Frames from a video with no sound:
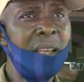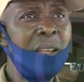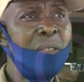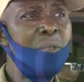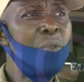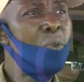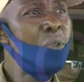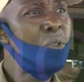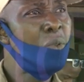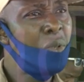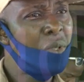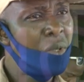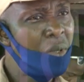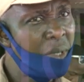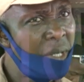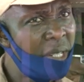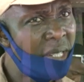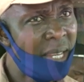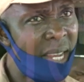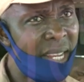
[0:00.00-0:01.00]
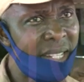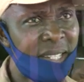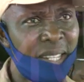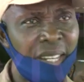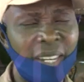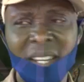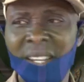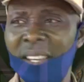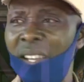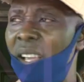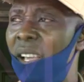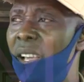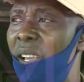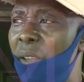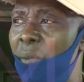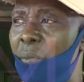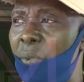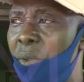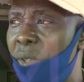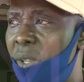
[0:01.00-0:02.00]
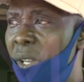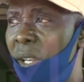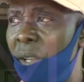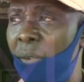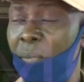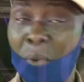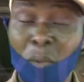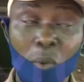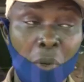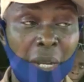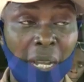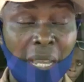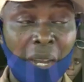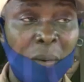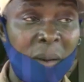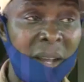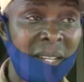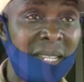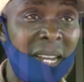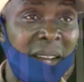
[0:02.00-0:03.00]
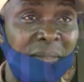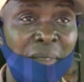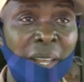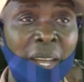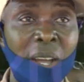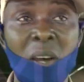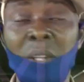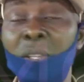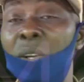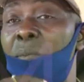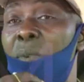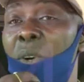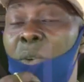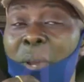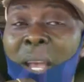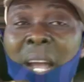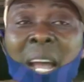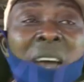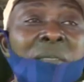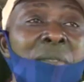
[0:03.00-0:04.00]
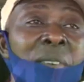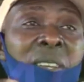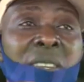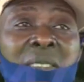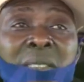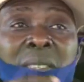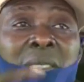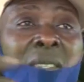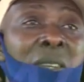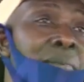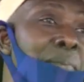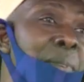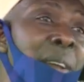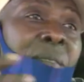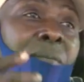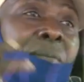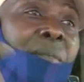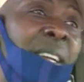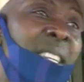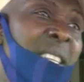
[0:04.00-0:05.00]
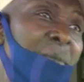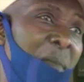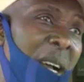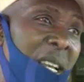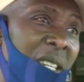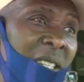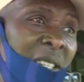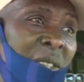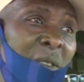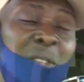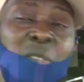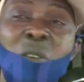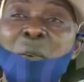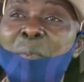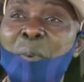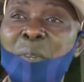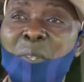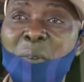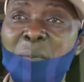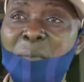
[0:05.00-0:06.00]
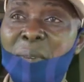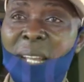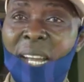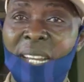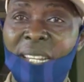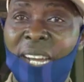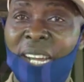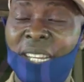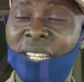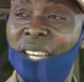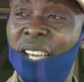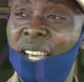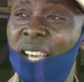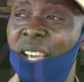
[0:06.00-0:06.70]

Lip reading: no social distancing. If you look at our staff now, all of us, we are having different face masks. It's not supposed to be like that.